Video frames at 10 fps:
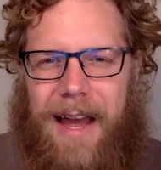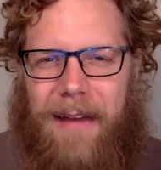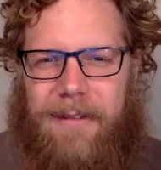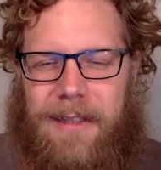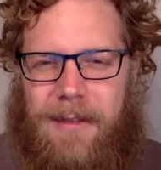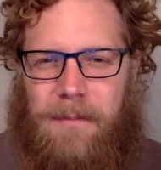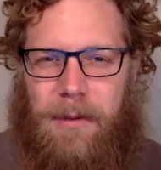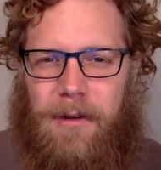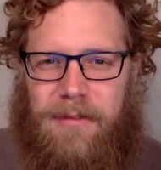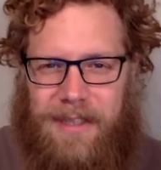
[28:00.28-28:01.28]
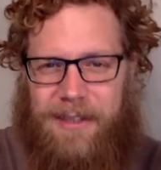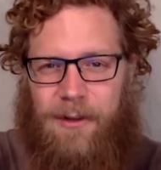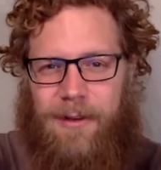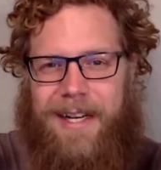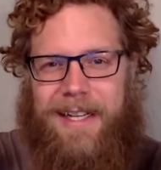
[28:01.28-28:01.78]
to have these
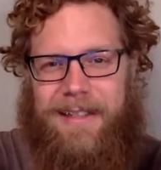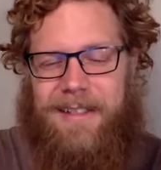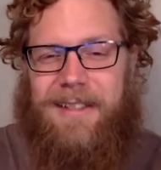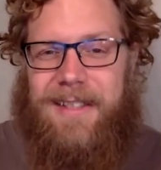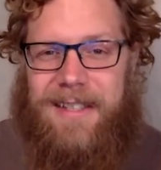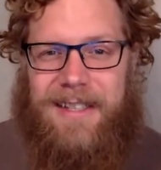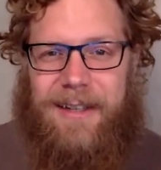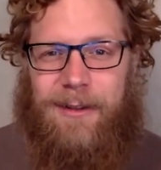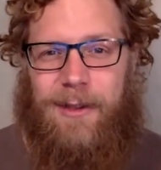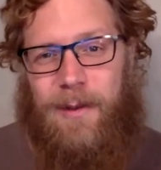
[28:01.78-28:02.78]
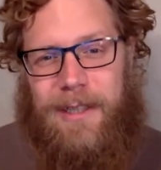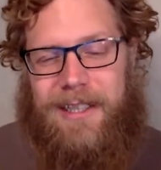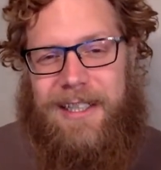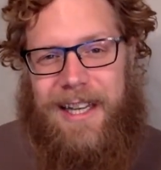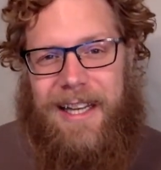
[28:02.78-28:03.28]
perfect grades and still do
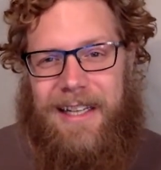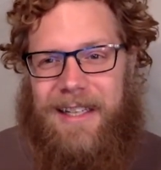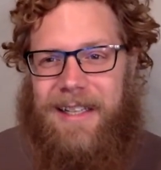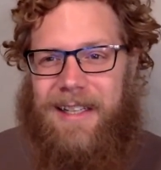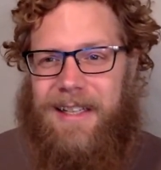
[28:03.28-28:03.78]
it today?